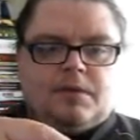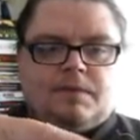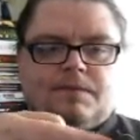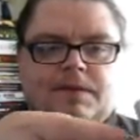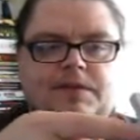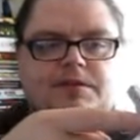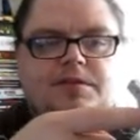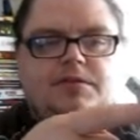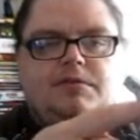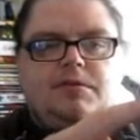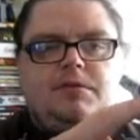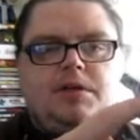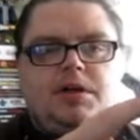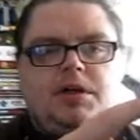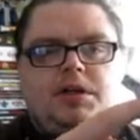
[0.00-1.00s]
this
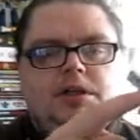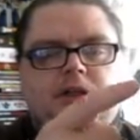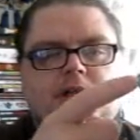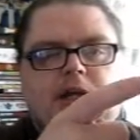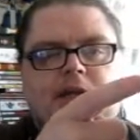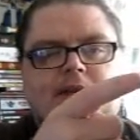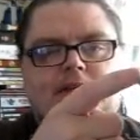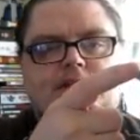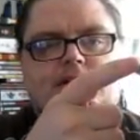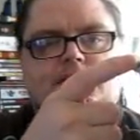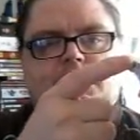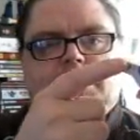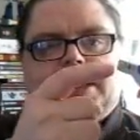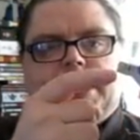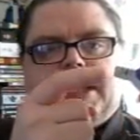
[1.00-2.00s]
screw hole and this
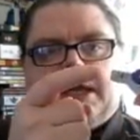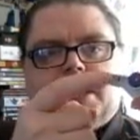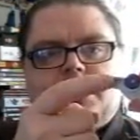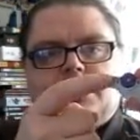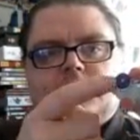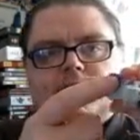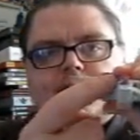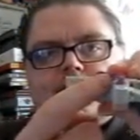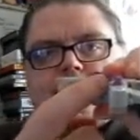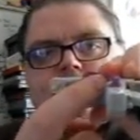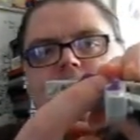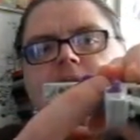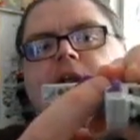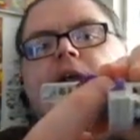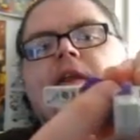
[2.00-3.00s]
hole here. Then you can
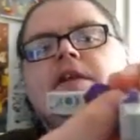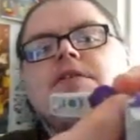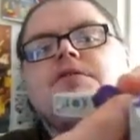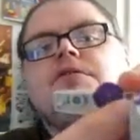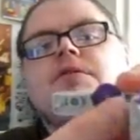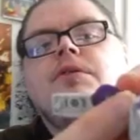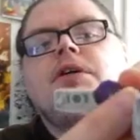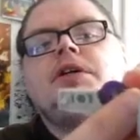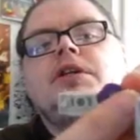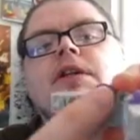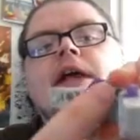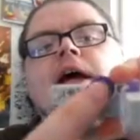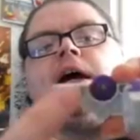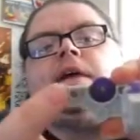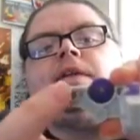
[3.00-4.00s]
see that screw hole
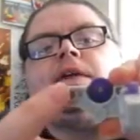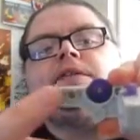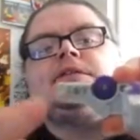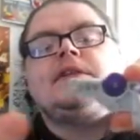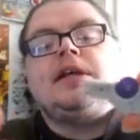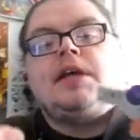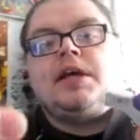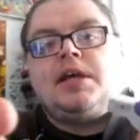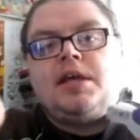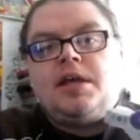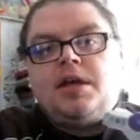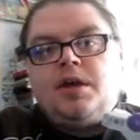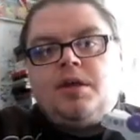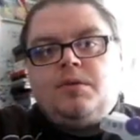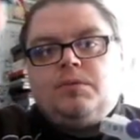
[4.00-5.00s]
there and that's here
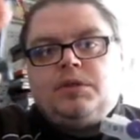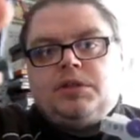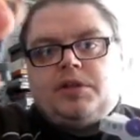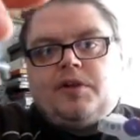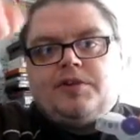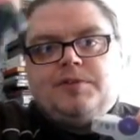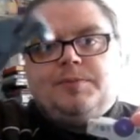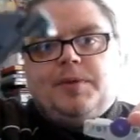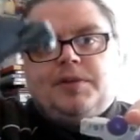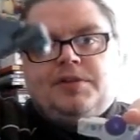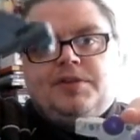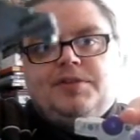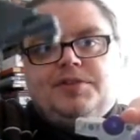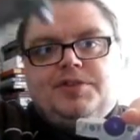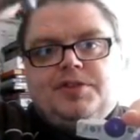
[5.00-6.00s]
will
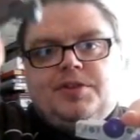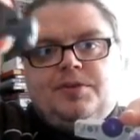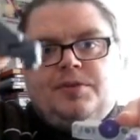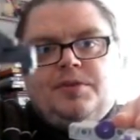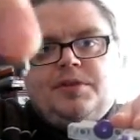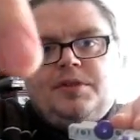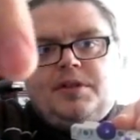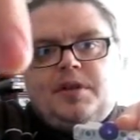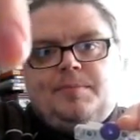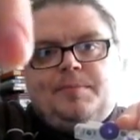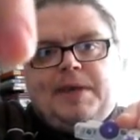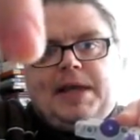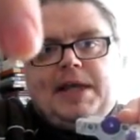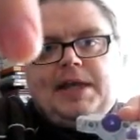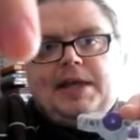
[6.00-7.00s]
correspond to a
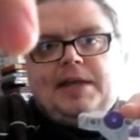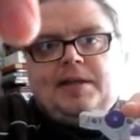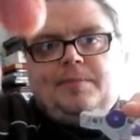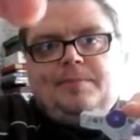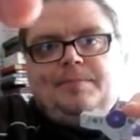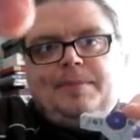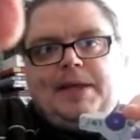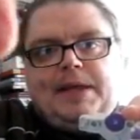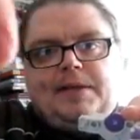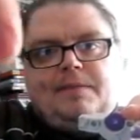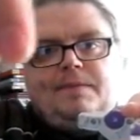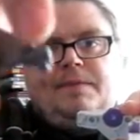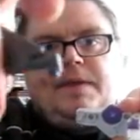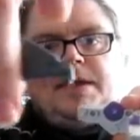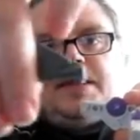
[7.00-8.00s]
peg and a peg
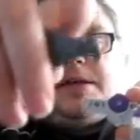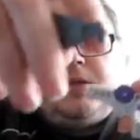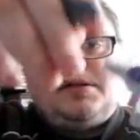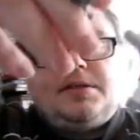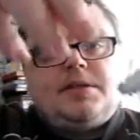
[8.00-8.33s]
there.